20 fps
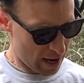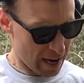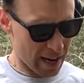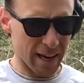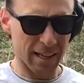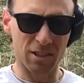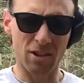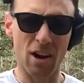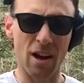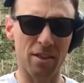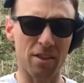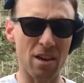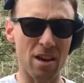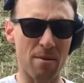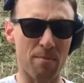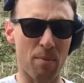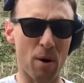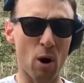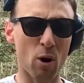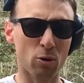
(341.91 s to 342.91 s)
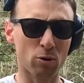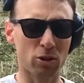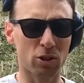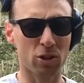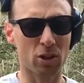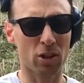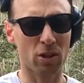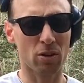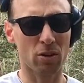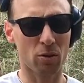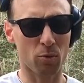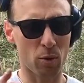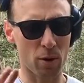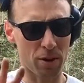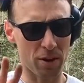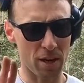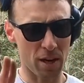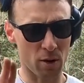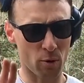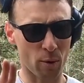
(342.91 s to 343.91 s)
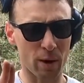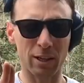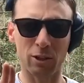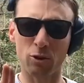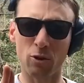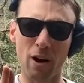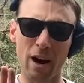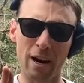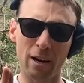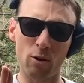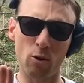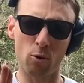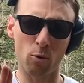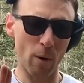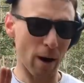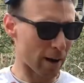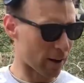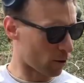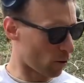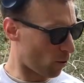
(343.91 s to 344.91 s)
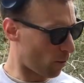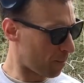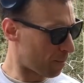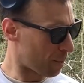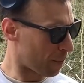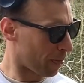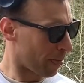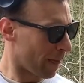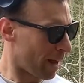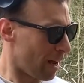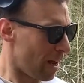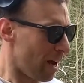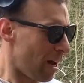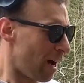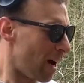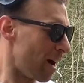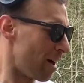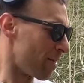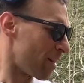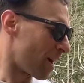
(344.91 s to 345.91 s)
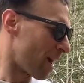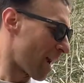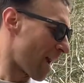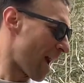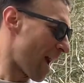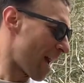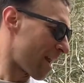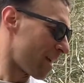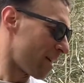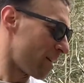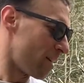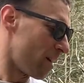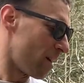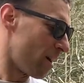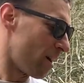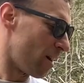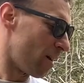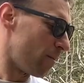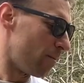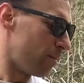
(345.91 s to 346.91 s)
It's got the post with the green triangle reticle, and then I added a